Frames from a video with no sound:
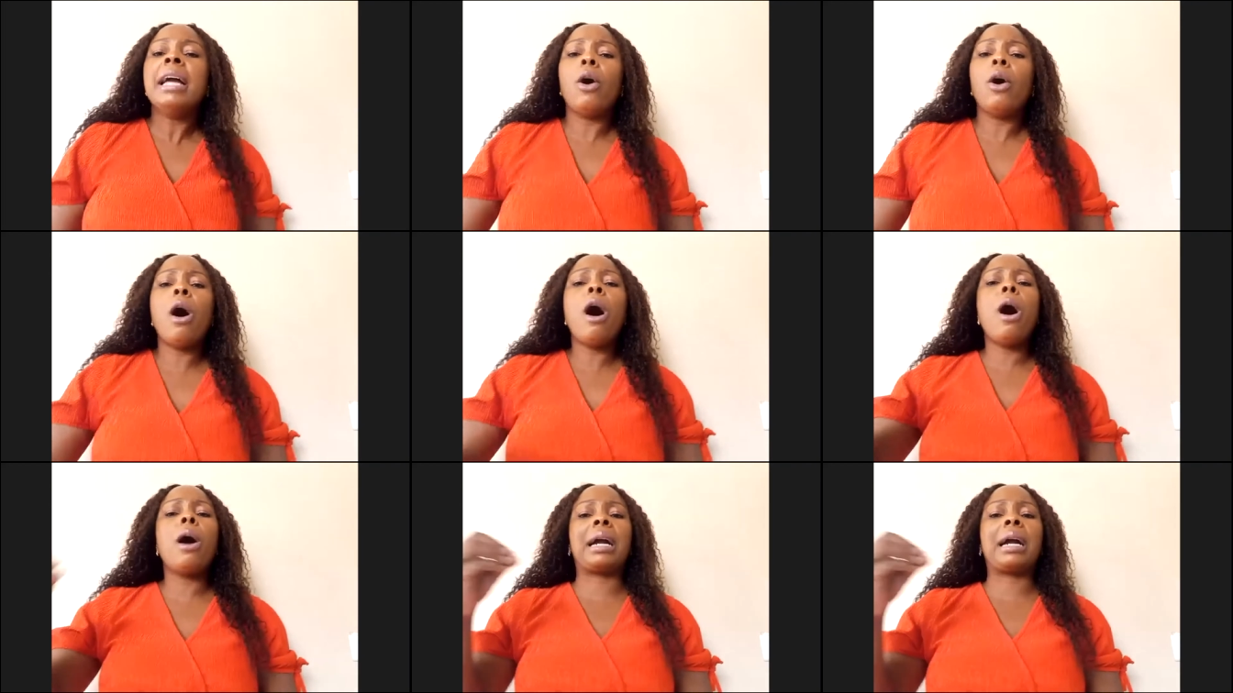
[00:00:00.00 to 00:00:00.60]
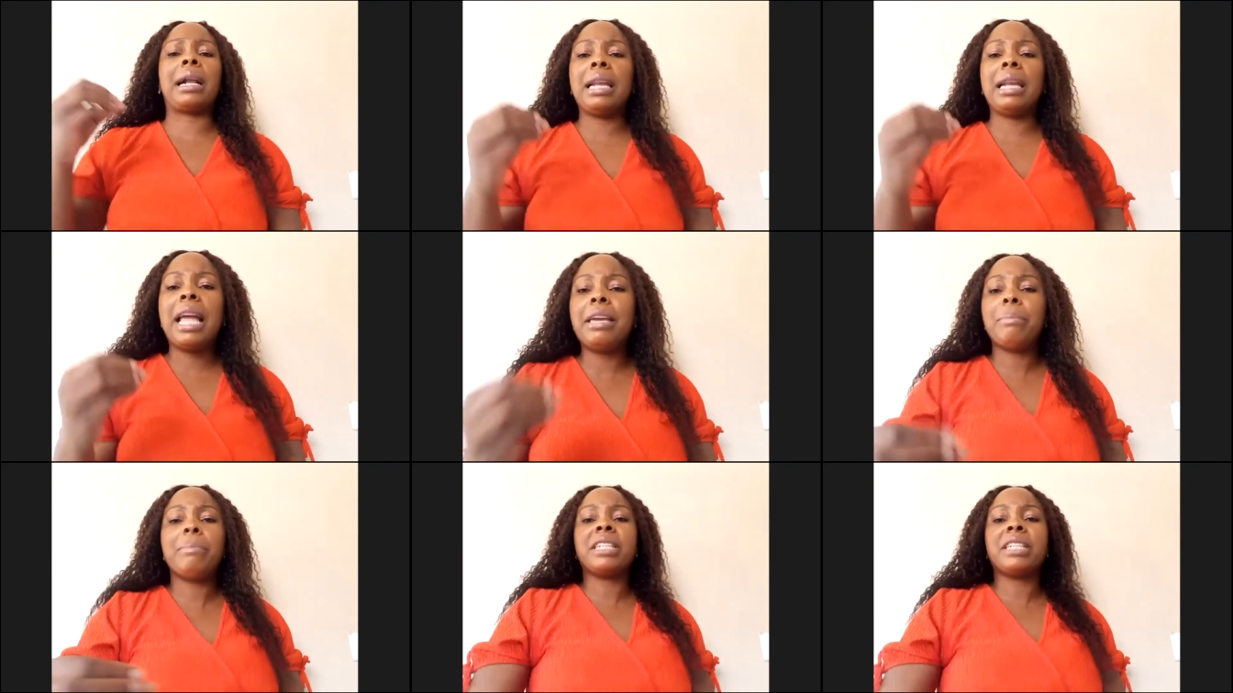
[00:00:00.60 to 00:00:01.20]
Oh,
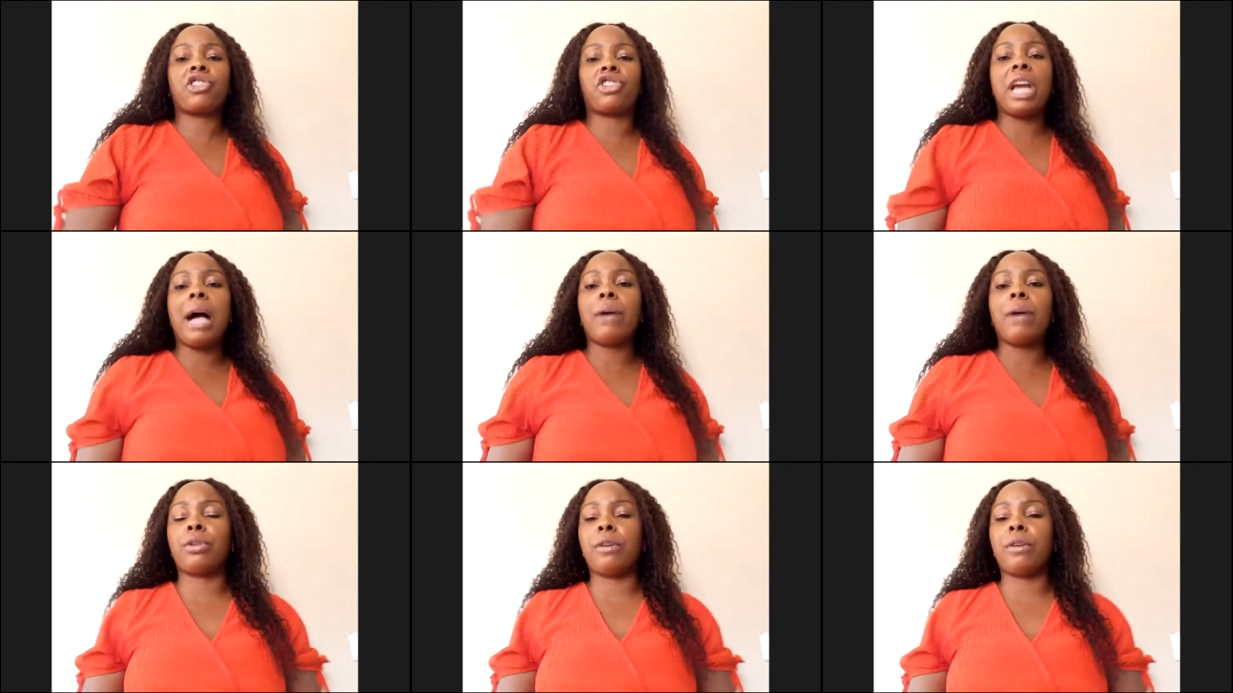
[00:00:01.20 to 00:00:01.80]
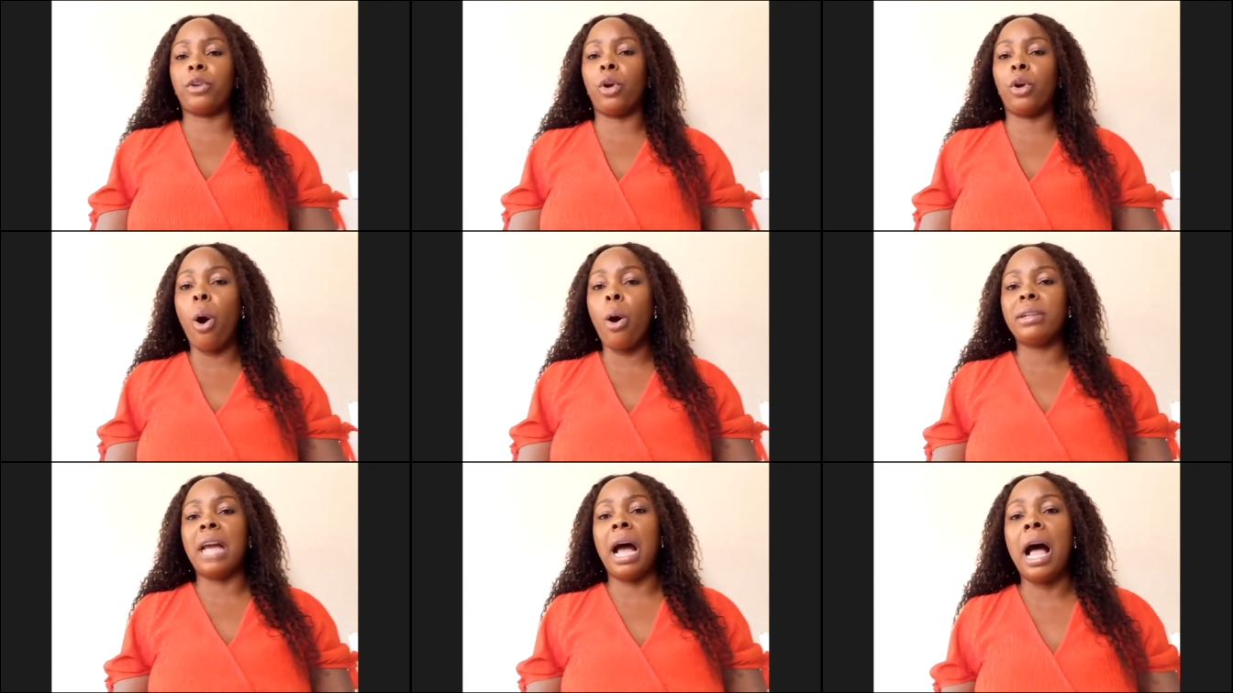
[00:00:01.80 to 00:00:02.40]
claim it, child of
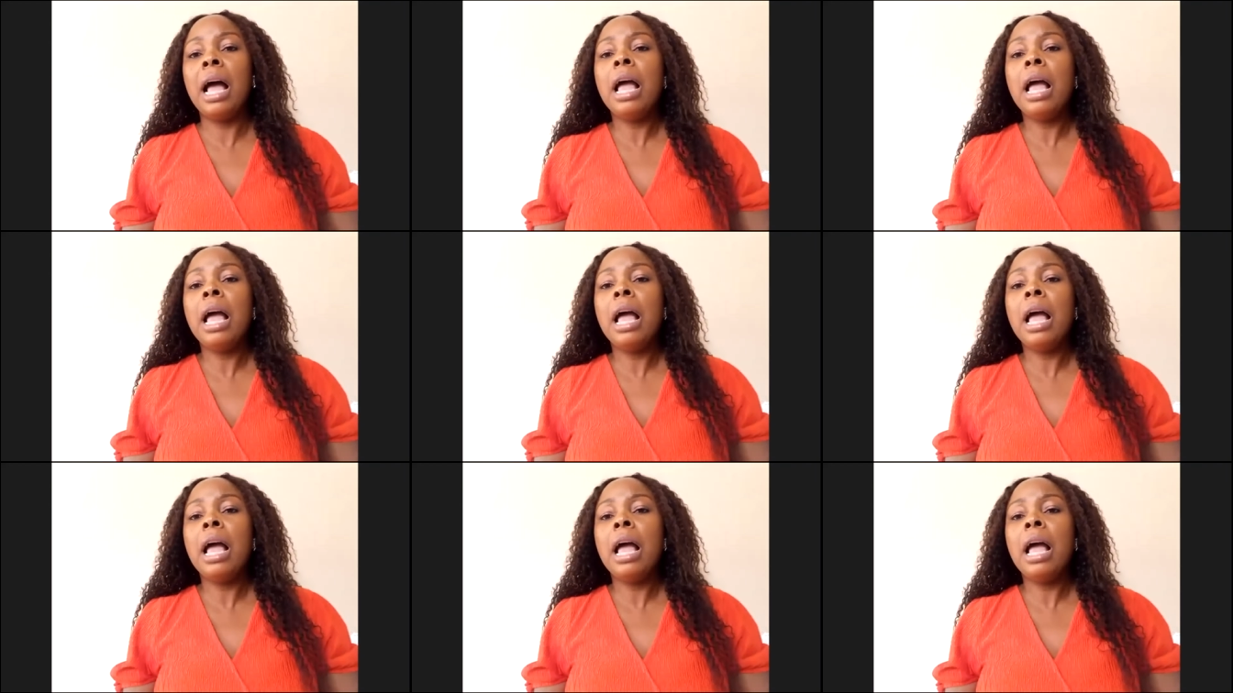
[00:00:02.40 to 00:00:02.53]
God.